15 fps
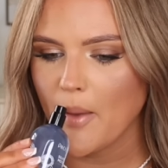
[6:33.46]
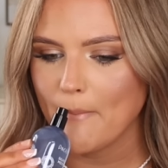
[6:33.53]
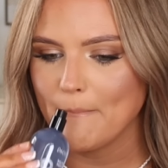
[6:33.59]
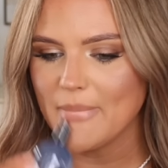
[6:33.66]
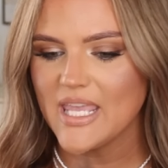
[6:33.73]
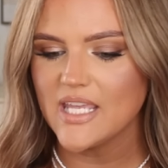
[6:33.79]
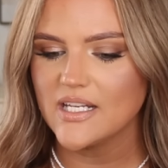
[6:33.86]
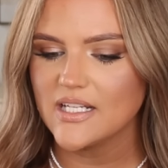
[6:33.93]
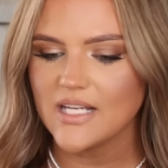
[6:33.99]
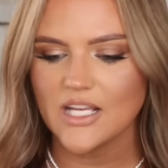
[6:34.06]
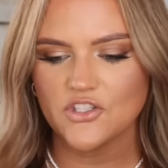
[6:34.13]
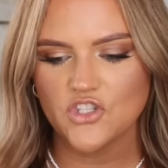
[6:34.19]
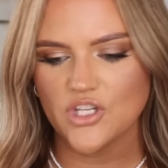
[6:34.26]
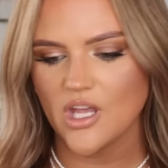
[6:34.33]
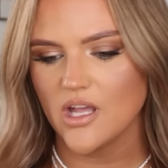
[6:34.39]
me in a
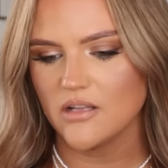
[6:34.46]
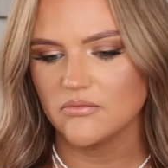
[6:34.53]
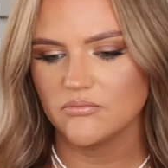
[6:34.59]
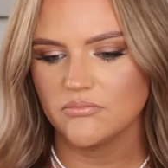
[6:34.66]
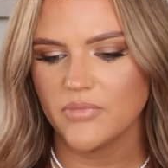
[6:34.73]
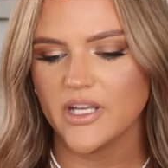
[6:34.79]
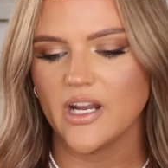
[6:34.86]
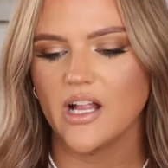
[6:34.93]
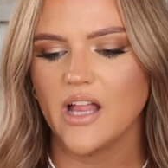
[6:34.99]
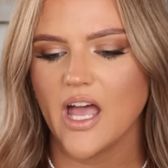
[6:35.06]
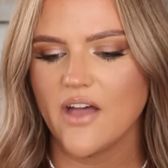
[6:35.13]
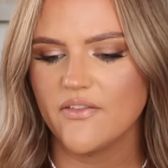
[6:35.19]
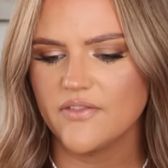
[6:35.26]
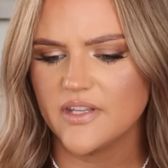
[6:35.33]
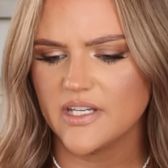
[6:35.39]
nutshell, but I'll
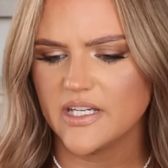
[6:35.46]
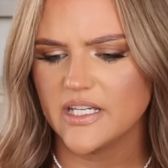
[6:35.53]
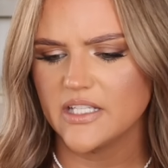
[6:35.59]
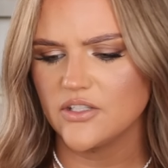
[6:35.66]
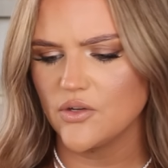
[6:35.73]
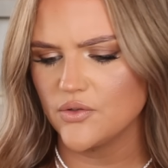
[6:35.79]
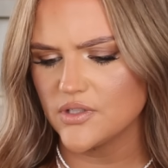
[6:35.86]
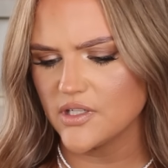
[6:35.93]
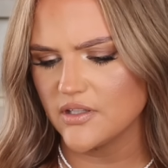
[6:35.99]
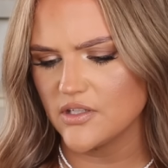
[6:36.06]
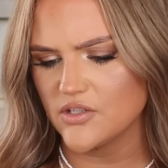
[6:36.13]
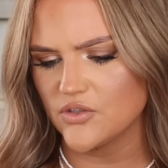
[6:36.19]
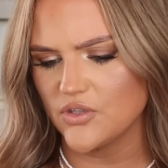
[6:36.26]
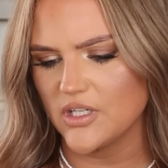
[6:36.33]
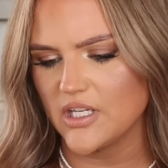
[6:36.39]
have the notes on the
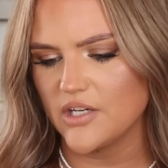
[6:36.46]
screen.